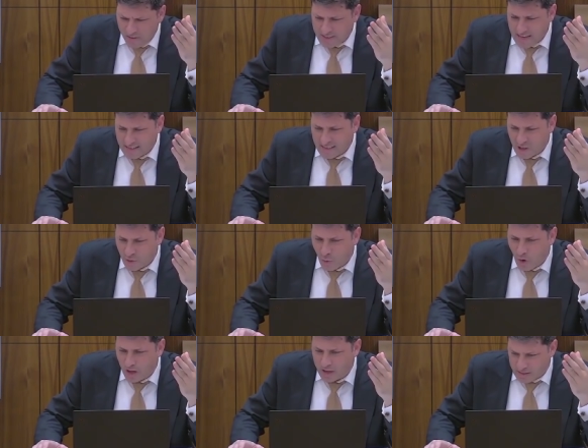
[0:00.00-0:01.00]
what's out of
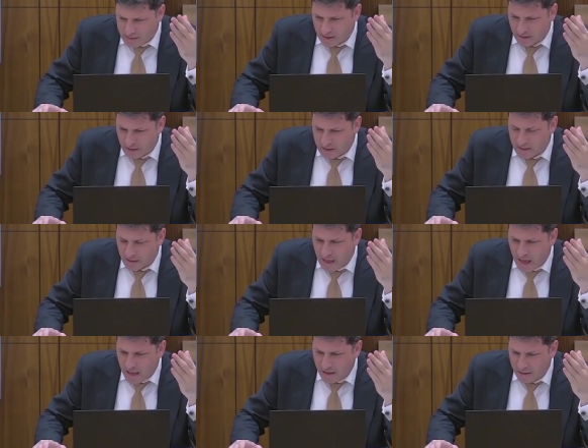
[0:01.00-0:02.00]
Shmuel? You still, you still
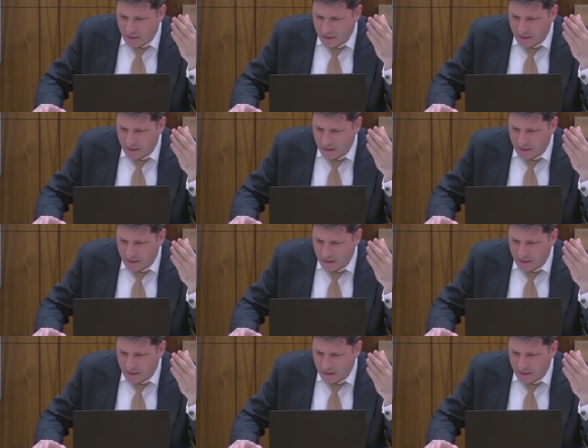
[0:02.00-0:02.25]
on?